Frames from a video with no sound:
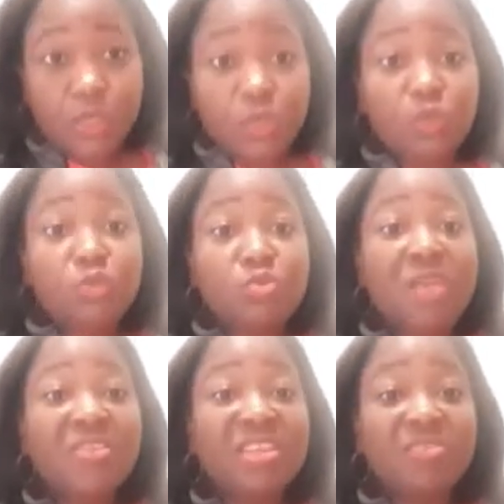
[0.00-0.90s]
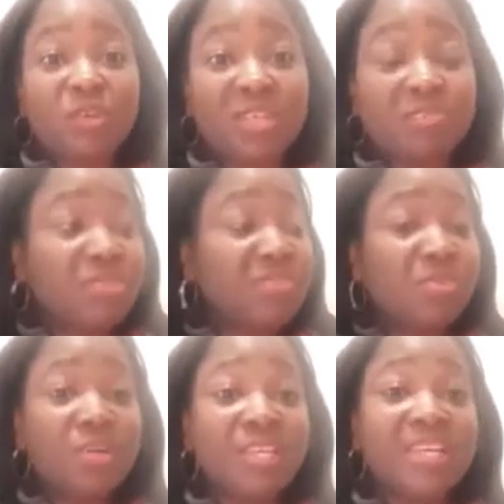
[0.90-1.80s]
You do everything for them.
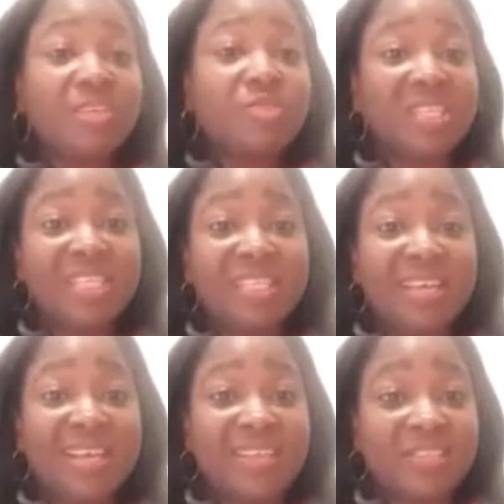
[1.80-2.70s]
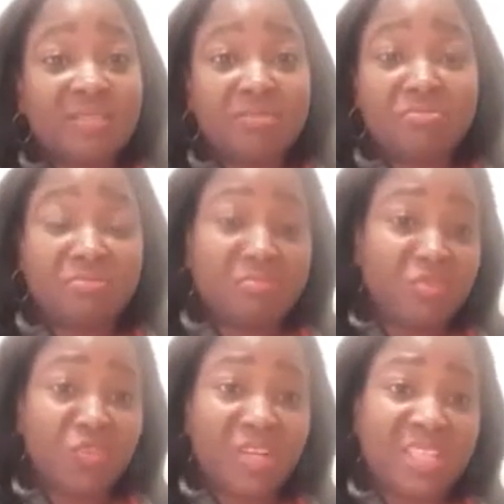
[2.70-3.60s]
Even when they get to a certain age,
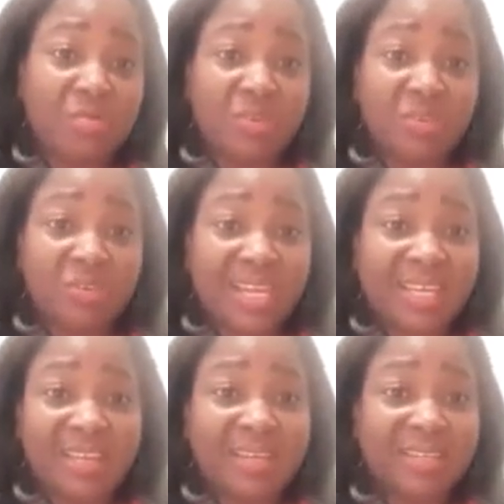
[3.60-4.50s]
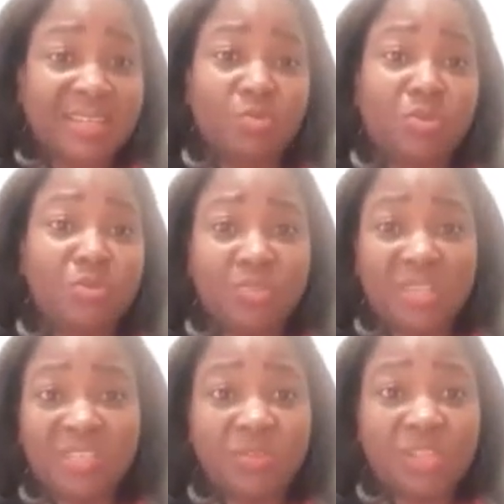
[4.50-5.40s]
most of the time when children are young, that's when you do
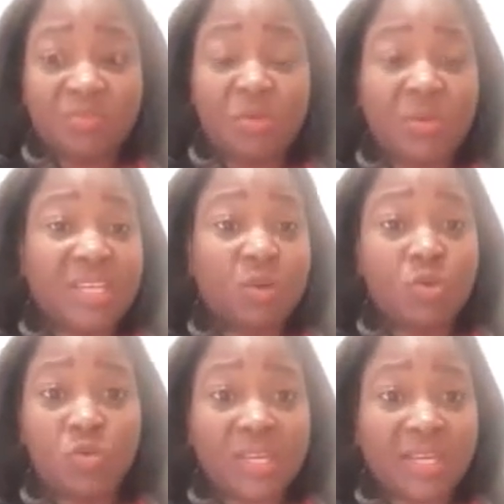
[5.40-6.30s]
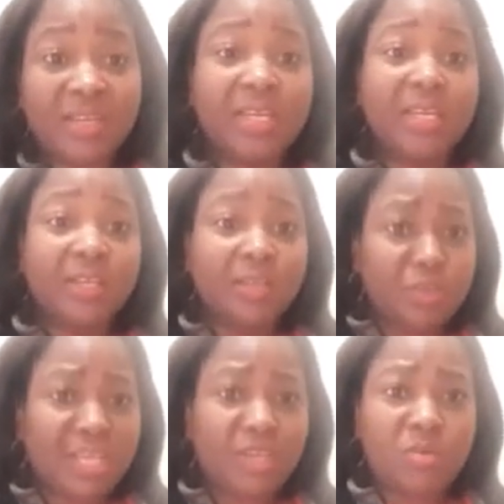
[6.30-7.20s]
things for them. But when they are older,
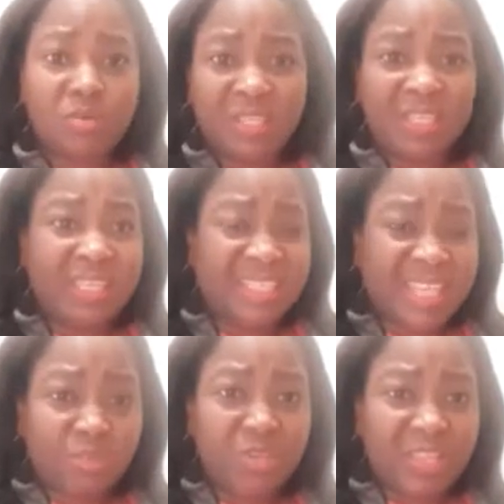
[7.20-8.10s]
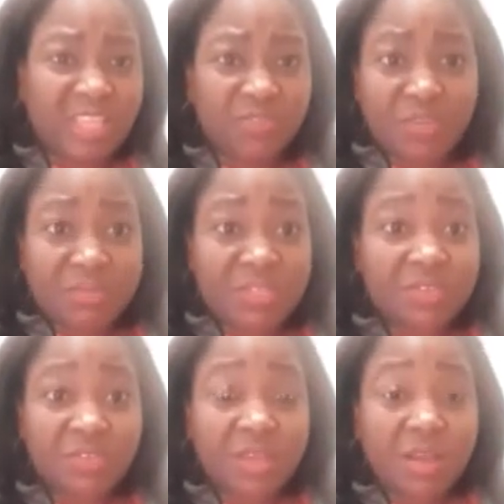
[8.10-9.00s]
they start doing things for
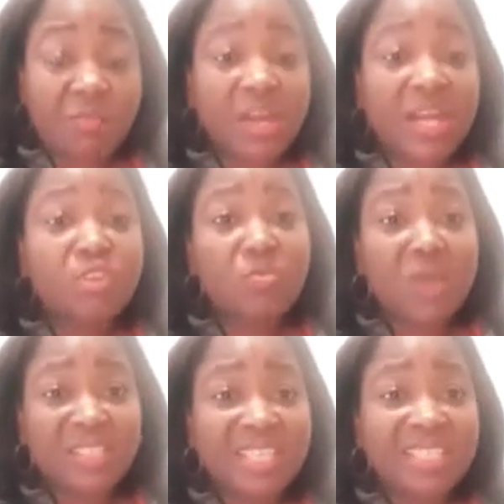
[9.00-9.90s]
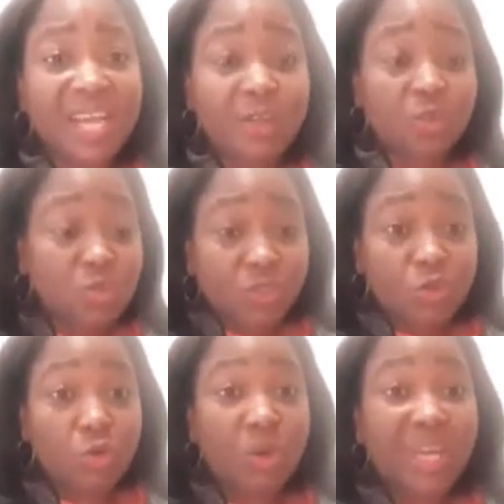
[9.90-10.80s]
themselves. But can you imagine a child who is
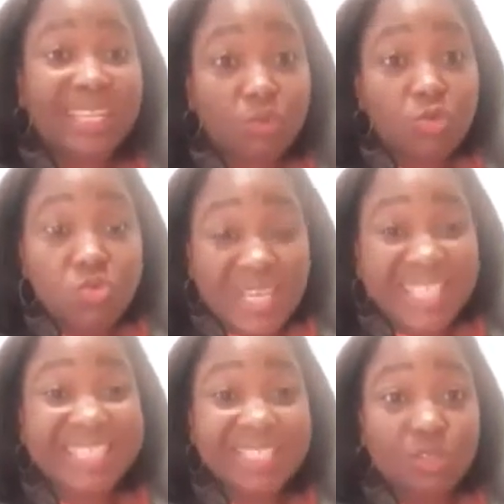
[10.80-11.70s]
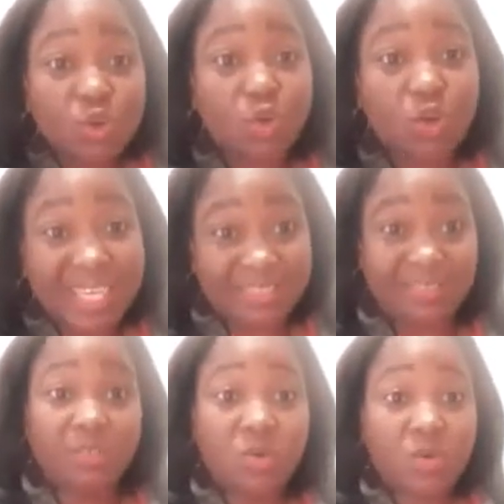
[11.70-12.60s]
crawling, who is still
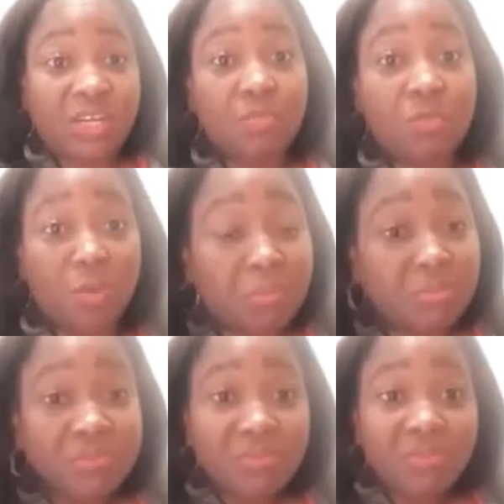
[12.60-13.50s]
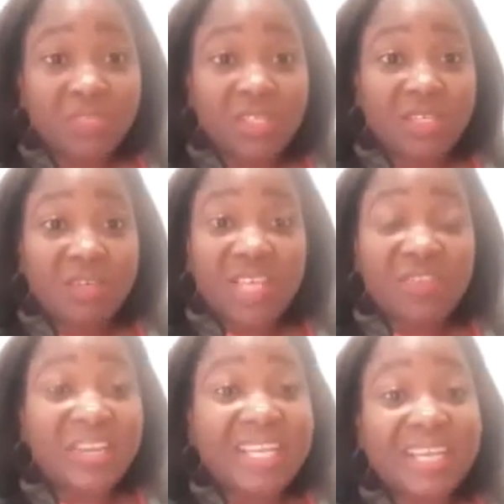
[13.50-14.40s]
crawling on the bum,
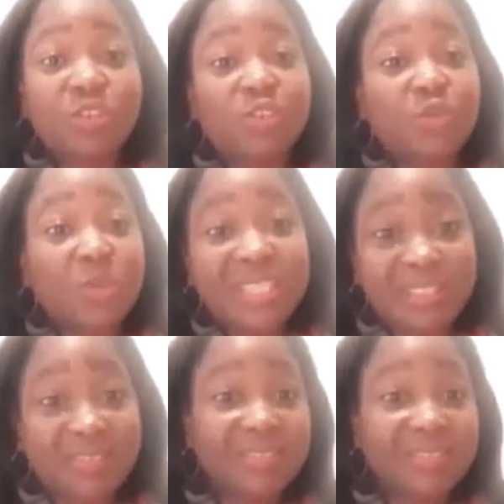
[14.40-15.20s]
even at the age of 20?